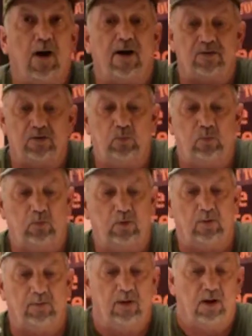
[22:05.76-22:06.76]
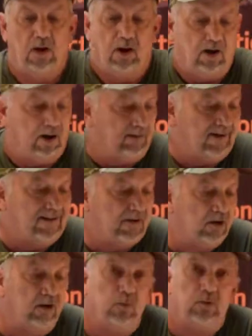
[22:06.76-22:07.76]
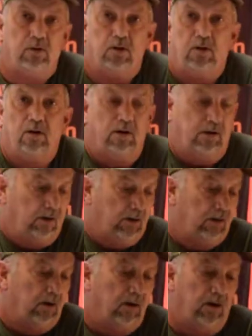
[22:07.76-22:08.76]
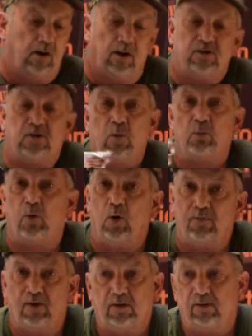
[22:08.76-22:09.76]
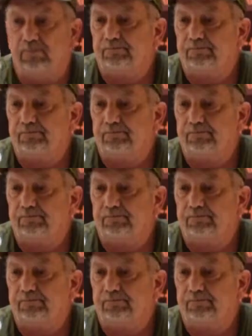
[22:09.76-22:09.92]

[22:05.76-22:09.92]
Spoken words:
as you will. Another good one, Zone Perfect.